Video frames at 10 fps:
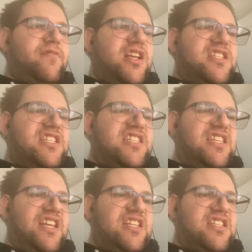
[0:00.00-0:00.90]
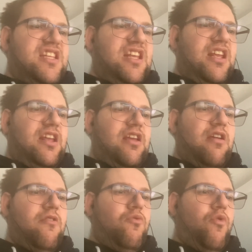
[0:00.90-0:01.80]

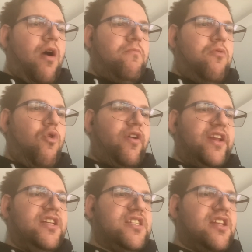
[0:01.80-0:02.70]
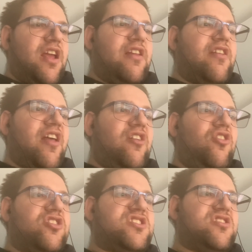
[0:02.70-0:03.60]
61 points, and then they
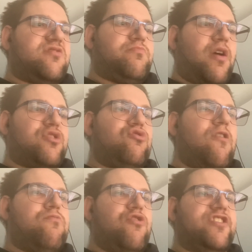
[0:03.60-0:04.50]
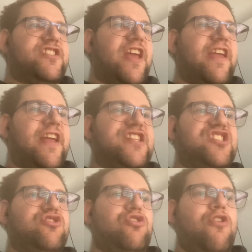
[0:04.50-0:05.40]
lost by 12 points
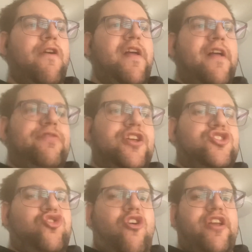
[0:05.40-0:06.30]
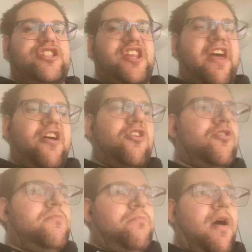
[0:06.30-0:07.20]
against the Giants at
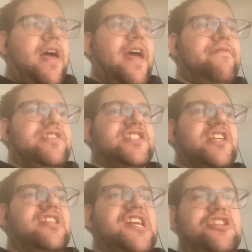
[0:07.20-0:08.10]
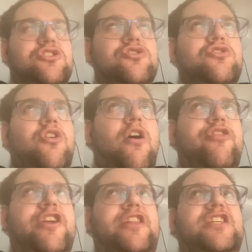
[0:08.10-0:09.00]
home. But having said that too, I
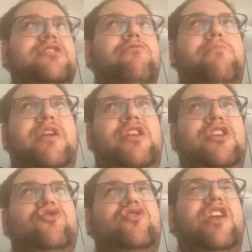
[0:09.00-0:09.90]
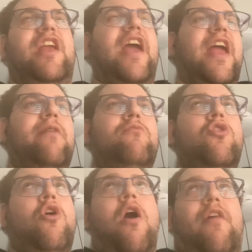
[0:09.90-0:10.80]
think this will be an interesting game.
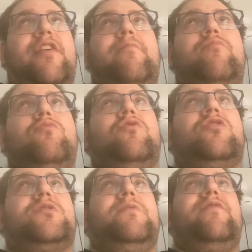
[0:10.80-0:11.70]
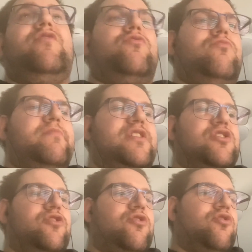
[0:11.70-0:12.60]
I think Bulldogs midfield will be
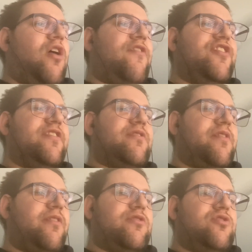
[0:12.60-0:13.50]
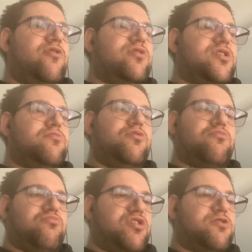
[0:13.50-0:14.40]
too good. I think the Dogs will
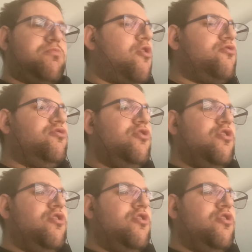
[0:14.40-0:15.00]
respond